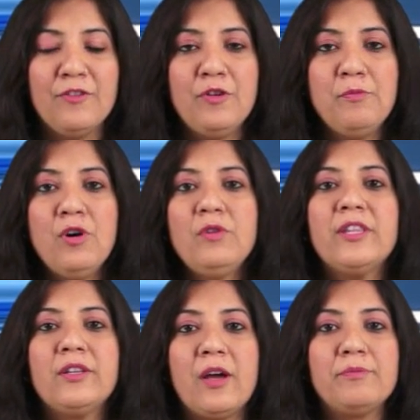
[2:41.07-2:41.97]
For more
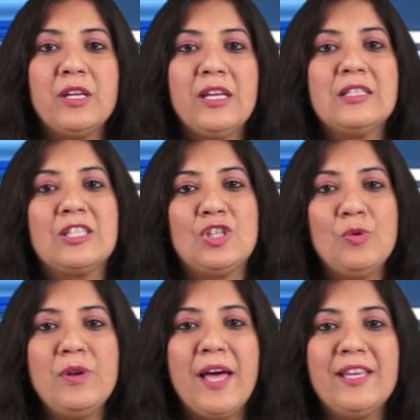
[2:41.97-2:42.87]
weather updates,
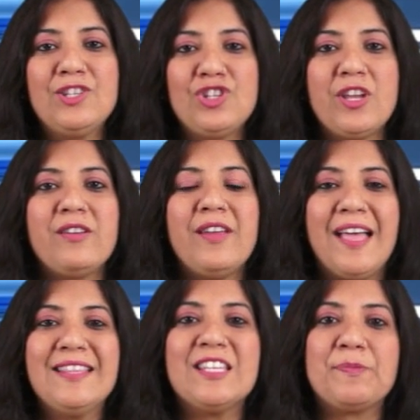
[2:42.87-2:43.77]
do like, share
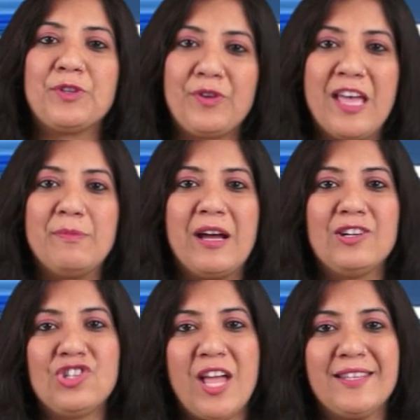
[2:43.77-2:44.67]
and subscribe our
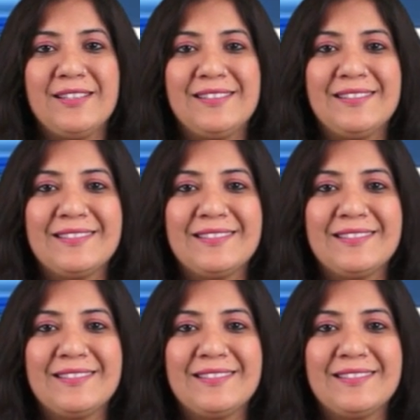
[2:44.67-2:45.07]
channel.